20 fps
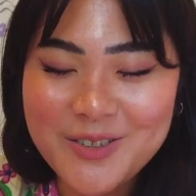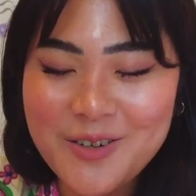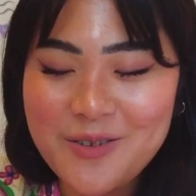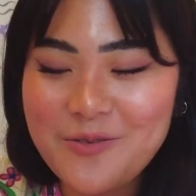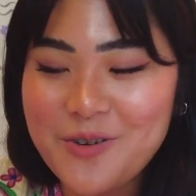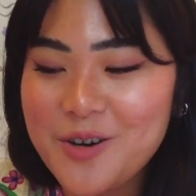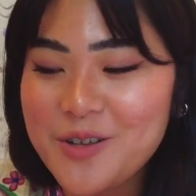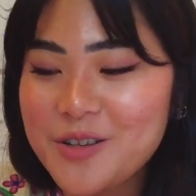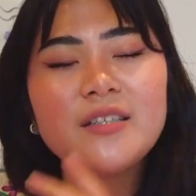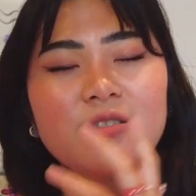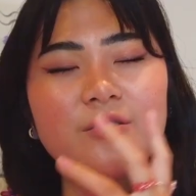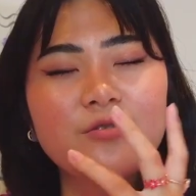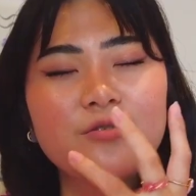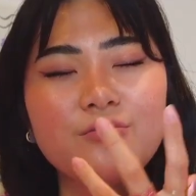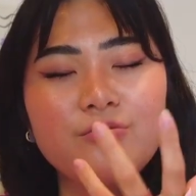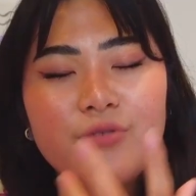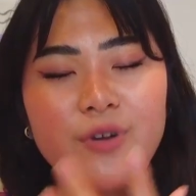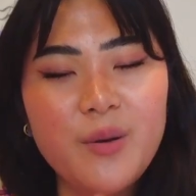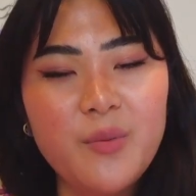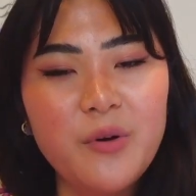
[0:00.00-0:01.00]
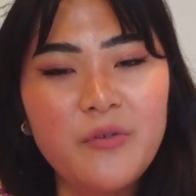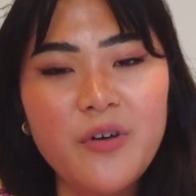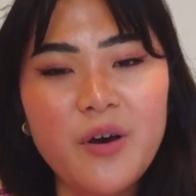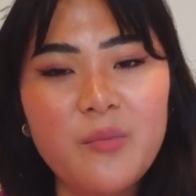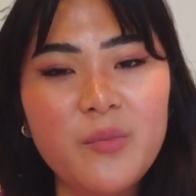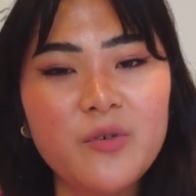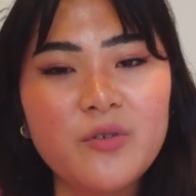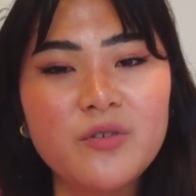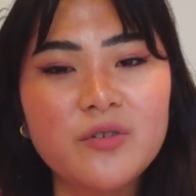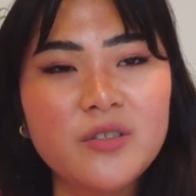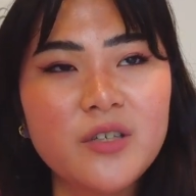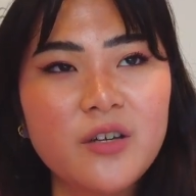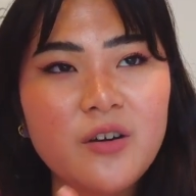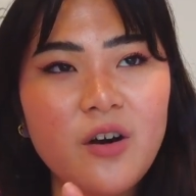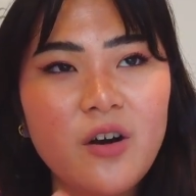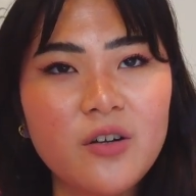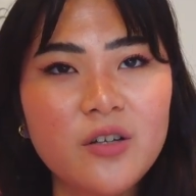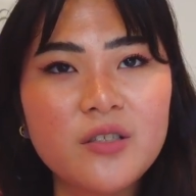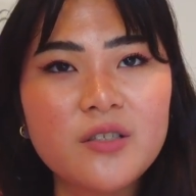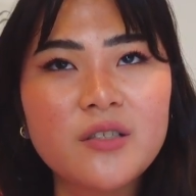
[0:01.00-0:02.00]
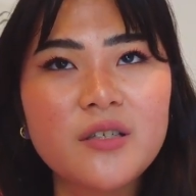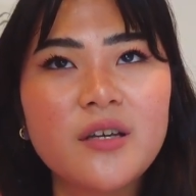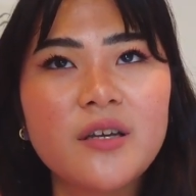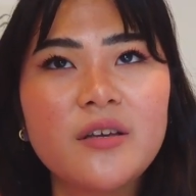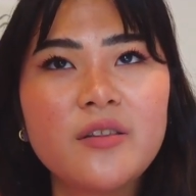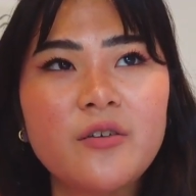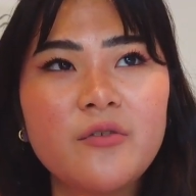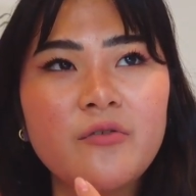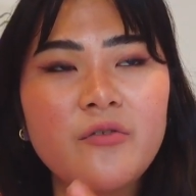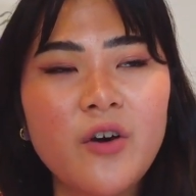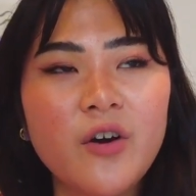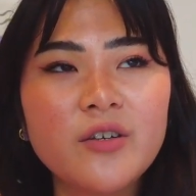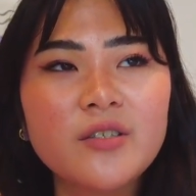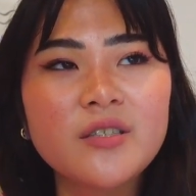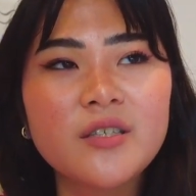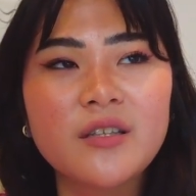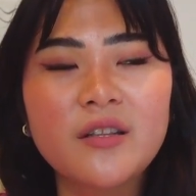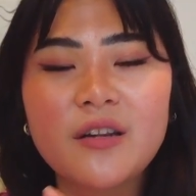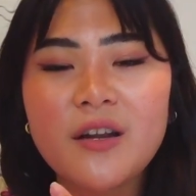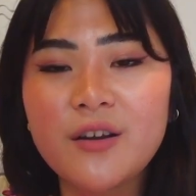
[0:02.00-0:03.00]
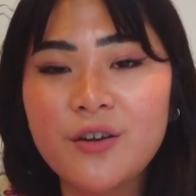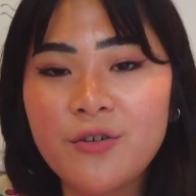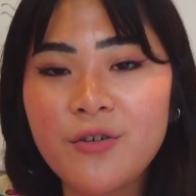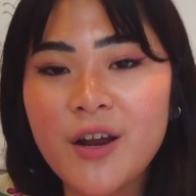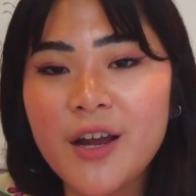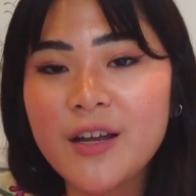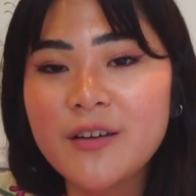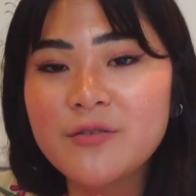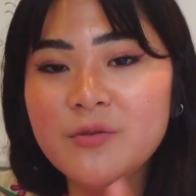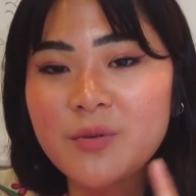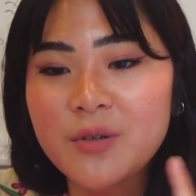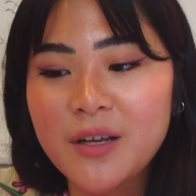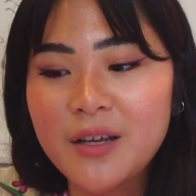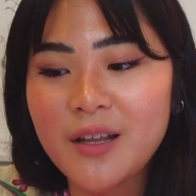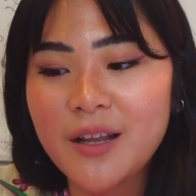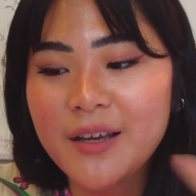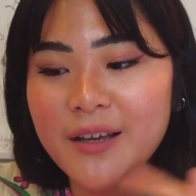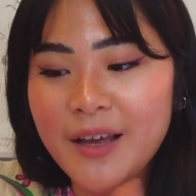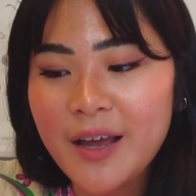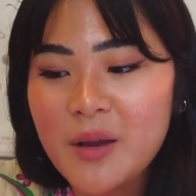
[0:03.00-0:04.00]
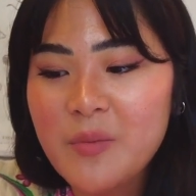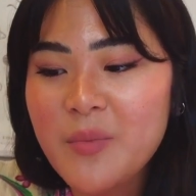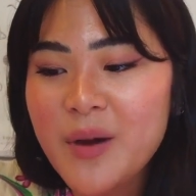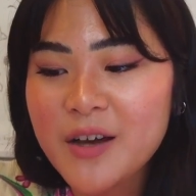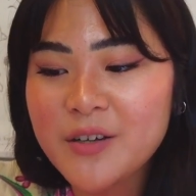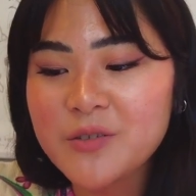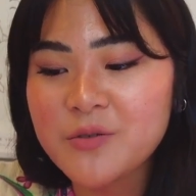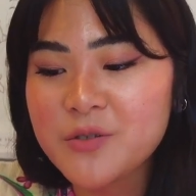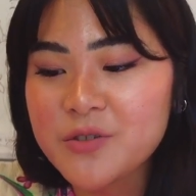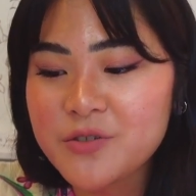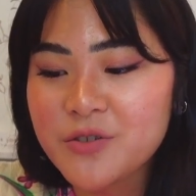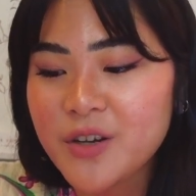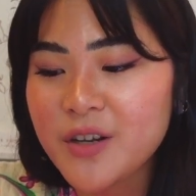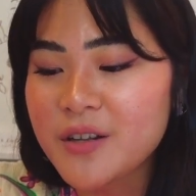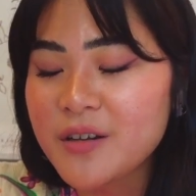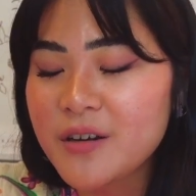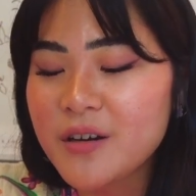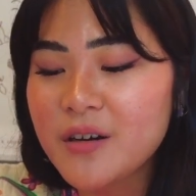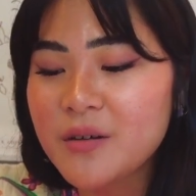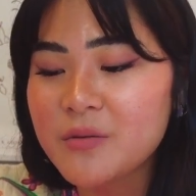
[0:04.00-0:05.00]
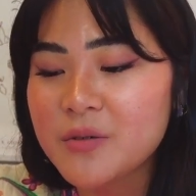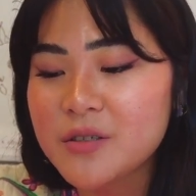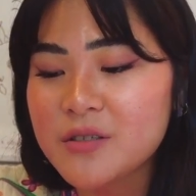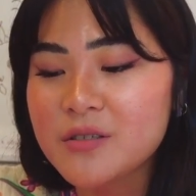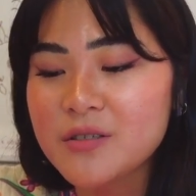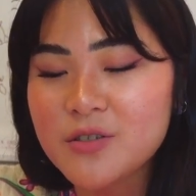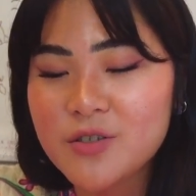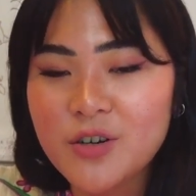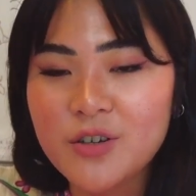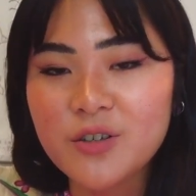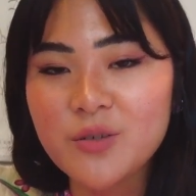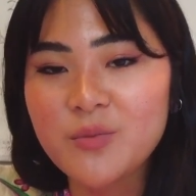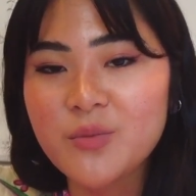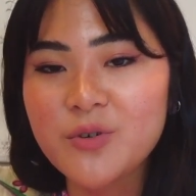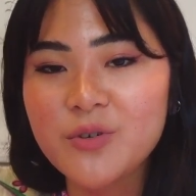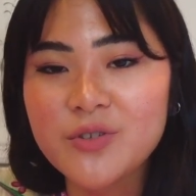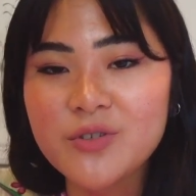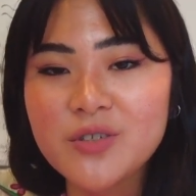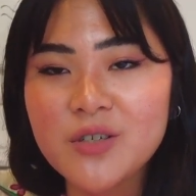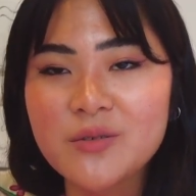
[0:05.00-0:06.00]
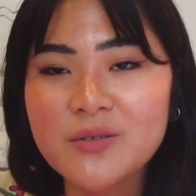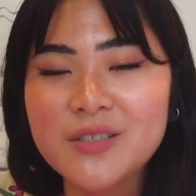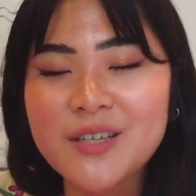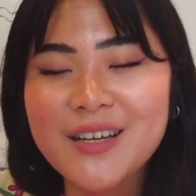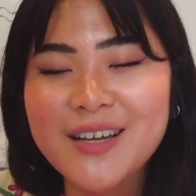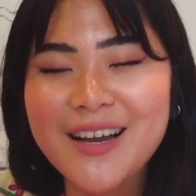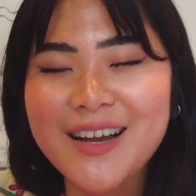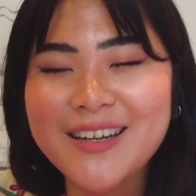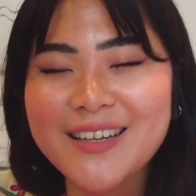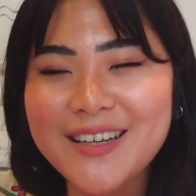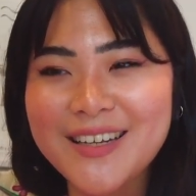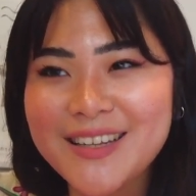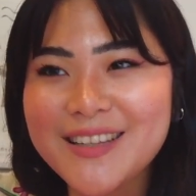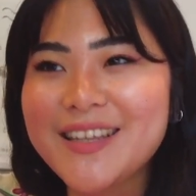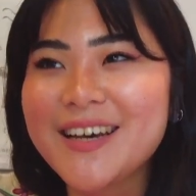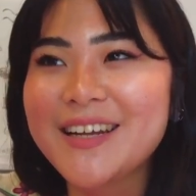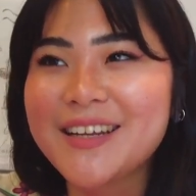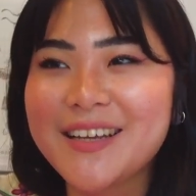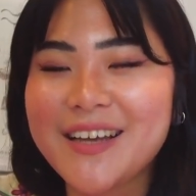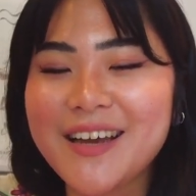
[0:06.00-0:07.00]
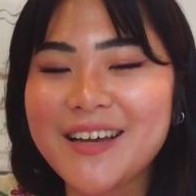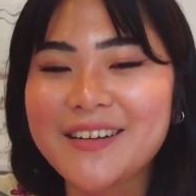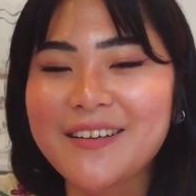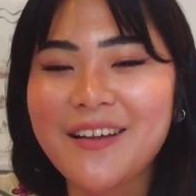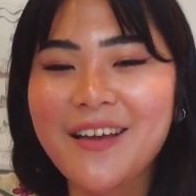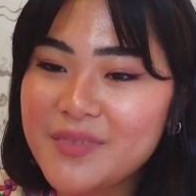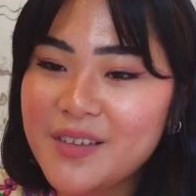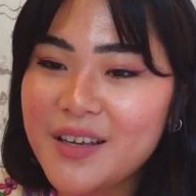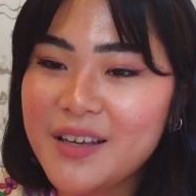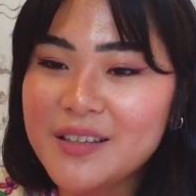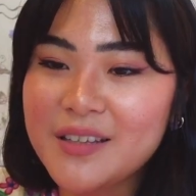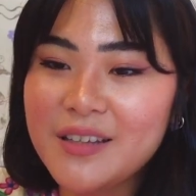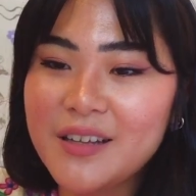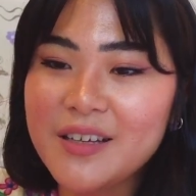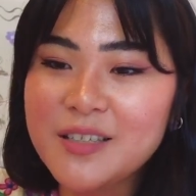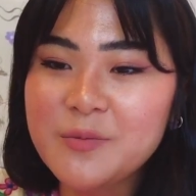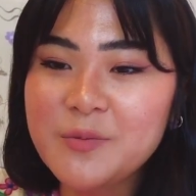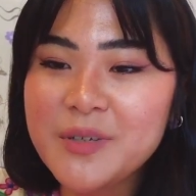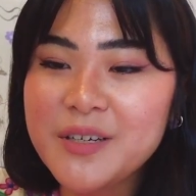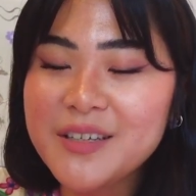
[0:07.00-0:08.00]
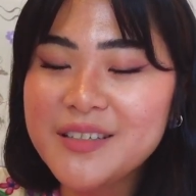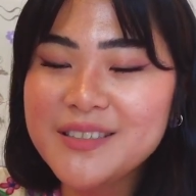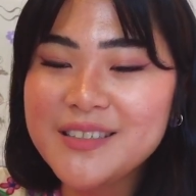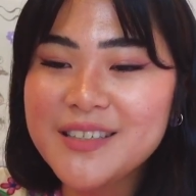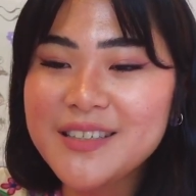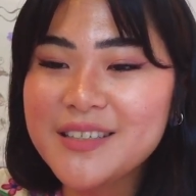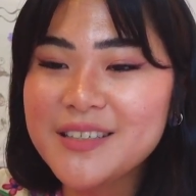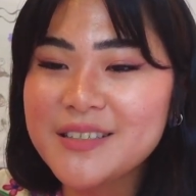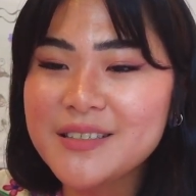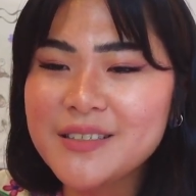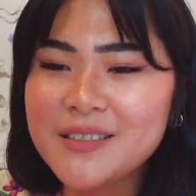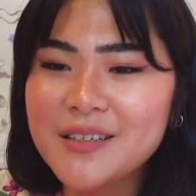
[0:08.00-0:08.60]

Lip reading: worth it. I still dream of that mousse. Like honestly, the first thing that I craved when I like came back to Australia was the chocolate mousse. I was like, I need that again. And the last place is